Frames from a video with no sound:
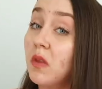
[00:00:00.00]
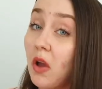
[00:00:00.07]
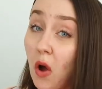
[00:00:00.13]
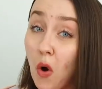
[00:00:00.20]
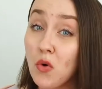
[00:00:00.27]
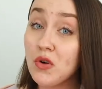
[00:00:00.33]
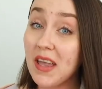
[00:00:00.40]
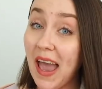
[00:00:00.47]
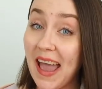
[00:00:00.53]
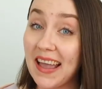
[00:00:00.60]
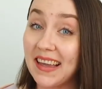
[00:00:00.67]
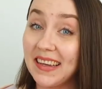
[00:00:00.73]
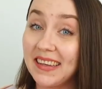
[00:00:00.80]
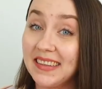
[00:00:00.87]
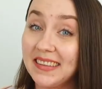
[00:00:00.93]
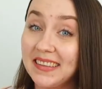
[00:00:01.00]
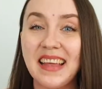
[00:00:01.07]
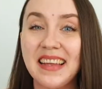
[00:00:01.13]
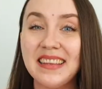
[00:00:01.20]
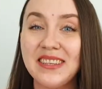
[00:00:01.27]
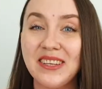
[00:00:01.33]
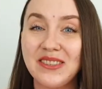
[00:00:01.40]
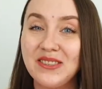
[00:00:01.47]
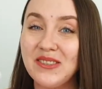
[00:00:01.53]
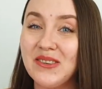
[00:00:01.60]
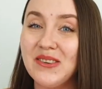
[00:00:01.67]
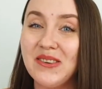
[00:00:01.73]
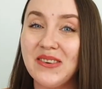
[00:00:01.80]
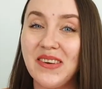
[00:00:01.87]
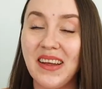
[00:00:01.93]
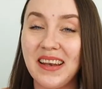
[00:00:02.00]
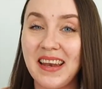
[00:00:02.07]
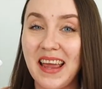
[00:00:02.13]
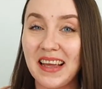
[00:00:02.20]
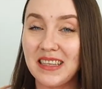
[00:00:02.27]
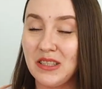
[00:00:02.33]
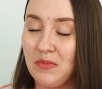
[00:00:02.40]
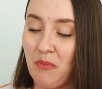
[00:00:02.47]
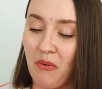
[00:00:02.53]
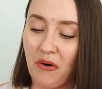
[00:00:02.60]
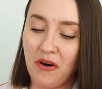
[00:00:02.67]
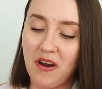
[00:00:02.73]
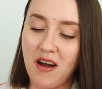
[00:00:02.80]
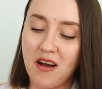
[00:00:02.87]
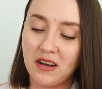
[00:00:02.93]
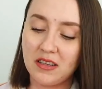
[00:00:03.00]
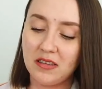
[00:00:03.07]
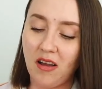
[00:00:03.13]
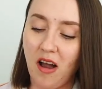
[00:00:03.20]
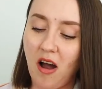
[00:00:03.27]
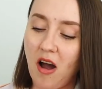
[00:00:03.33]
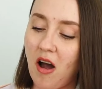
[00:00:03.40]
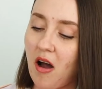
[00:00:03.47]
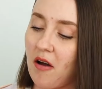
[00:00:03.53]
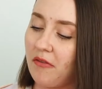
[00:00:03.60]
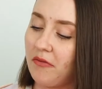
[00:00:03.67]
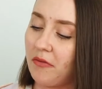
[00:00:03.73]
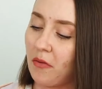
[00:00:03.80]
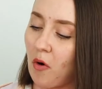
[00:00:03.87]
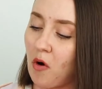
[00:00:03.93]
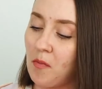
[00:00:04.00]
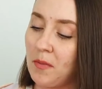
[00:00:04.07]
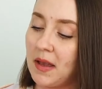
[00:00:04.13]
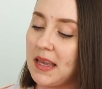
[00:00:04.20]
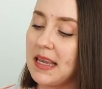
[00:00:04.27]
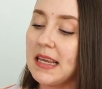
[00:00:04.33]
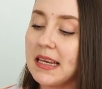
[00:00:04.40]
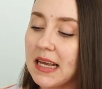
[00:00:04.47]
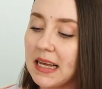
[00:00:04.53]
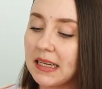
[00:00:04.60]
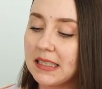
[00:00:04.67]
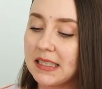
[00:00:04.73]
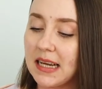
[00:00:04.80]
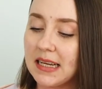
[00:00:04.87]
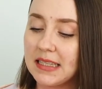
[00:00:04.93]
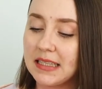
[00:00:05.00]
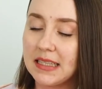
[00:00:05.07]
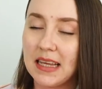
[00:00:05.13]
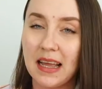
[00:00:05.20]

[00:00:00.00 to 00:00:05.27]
okay. Then the two next products are from Innersense,